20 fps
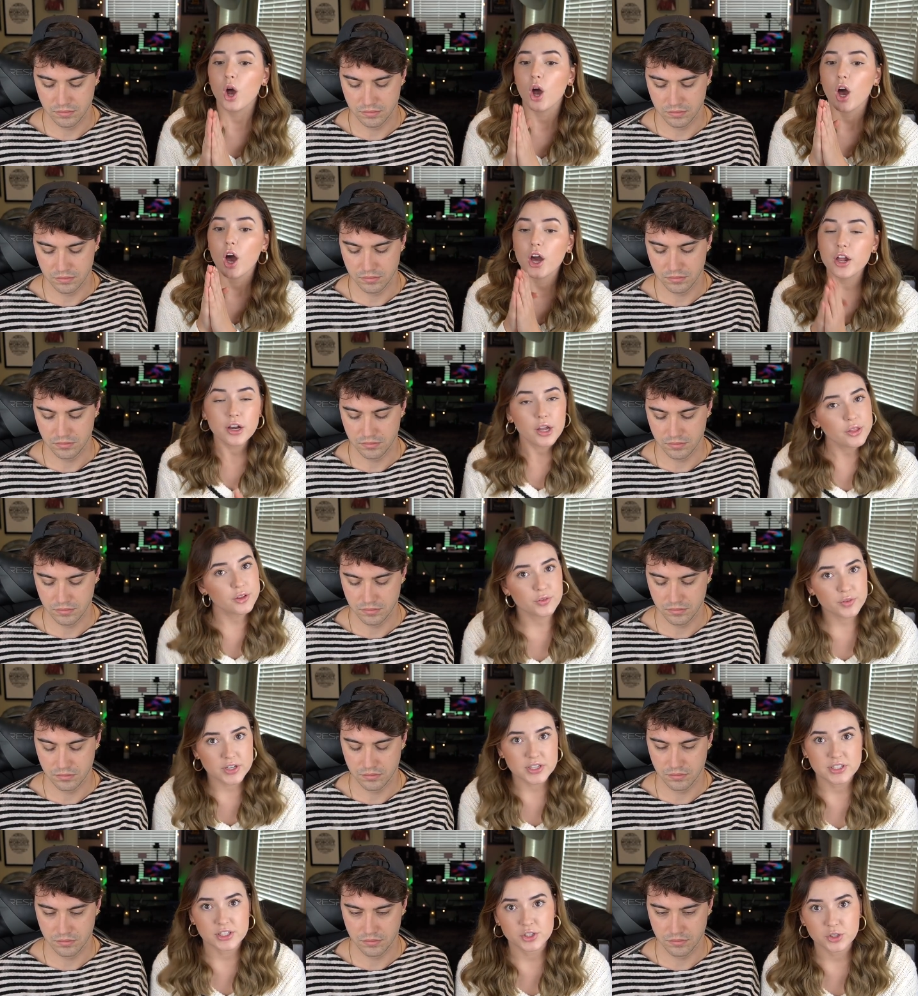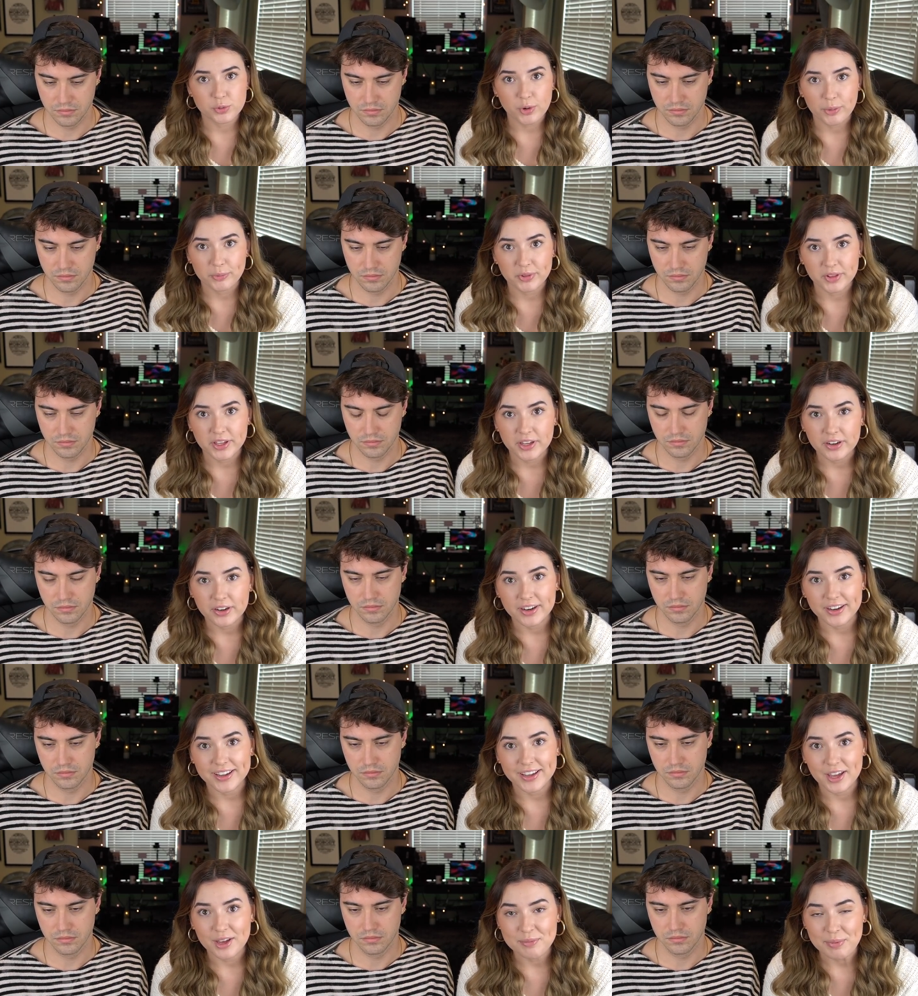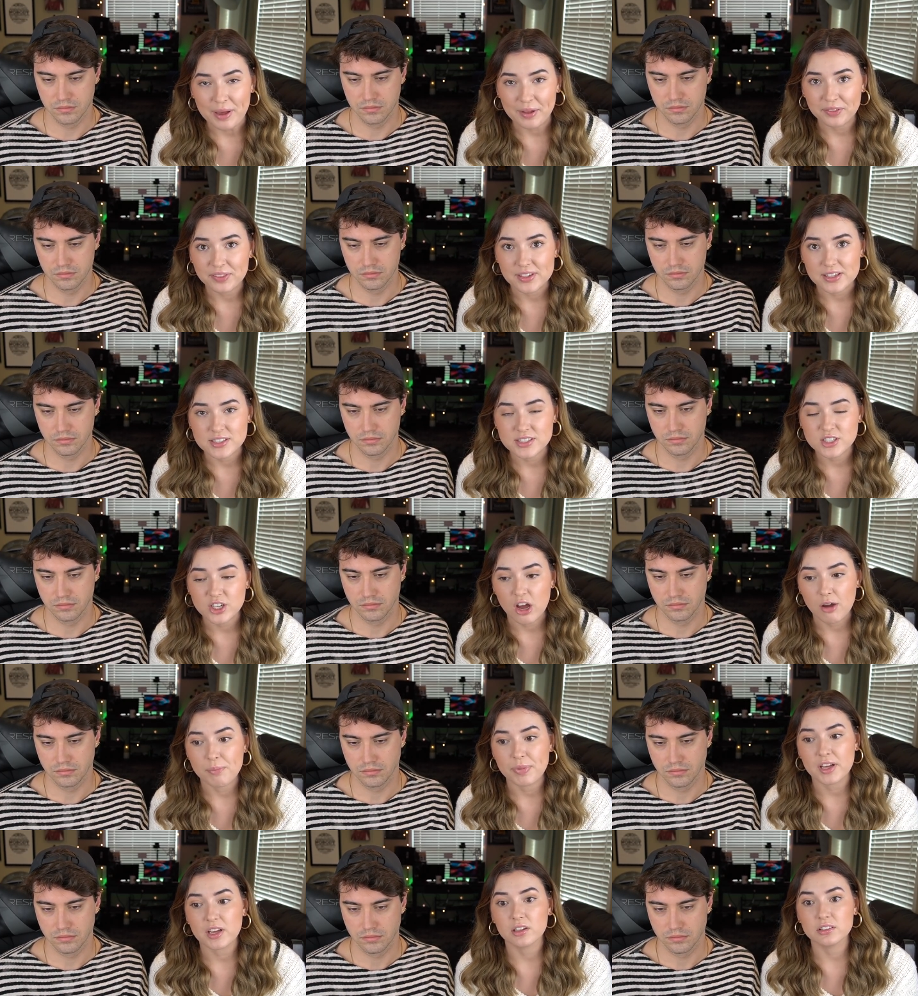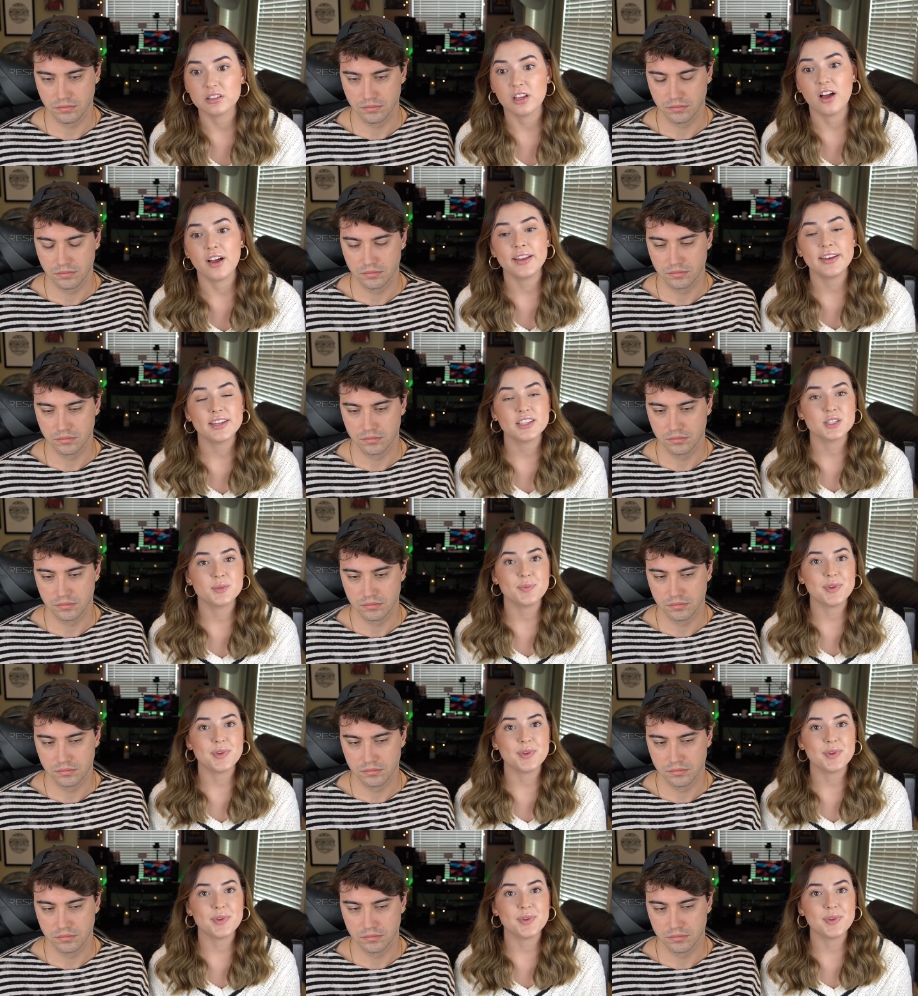Speaker 1: Another reason you're probably hearing about this topic a lot is